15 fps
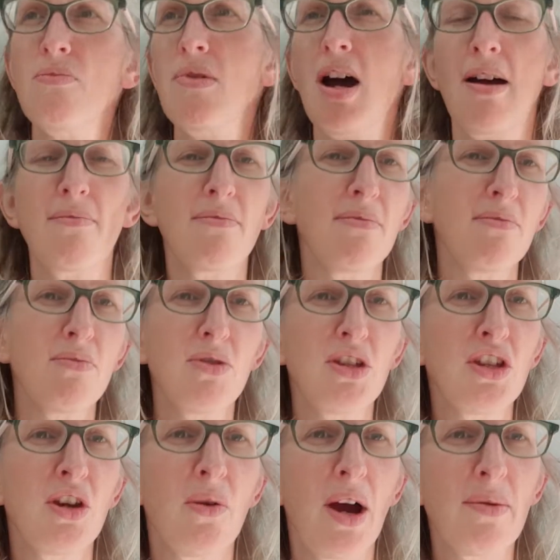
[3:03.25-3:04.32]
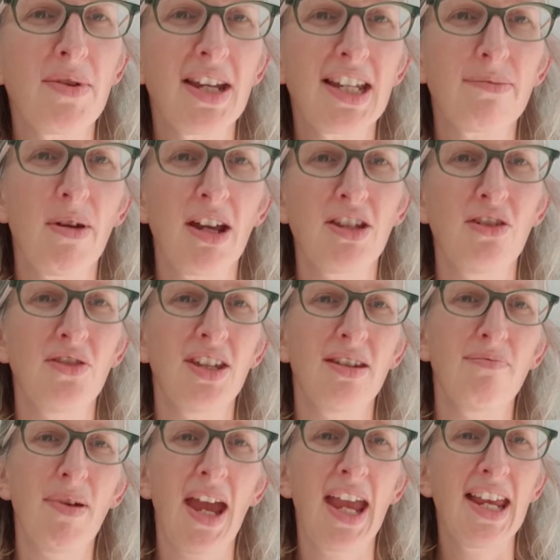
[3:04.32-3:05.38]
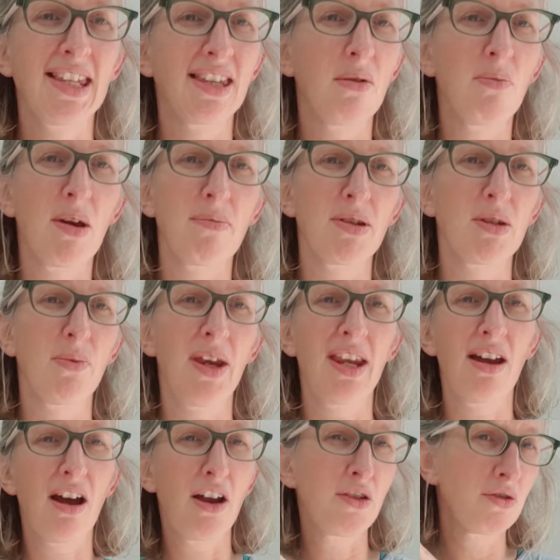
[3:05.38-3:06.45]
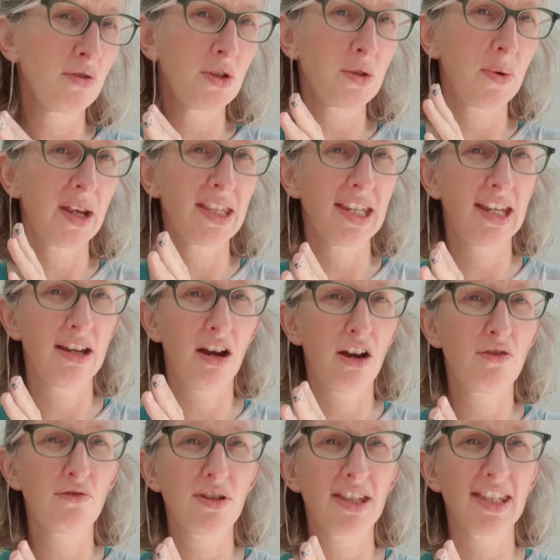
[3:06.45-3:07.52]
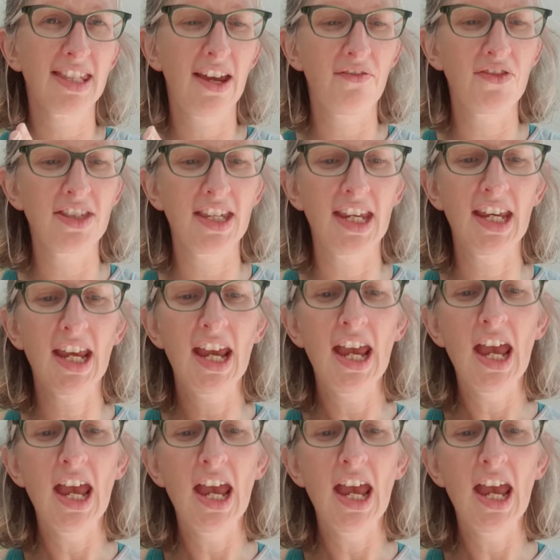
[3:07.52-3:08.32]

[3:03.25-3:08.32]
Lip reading: I would expect you to pay somewhere between 120 and 170.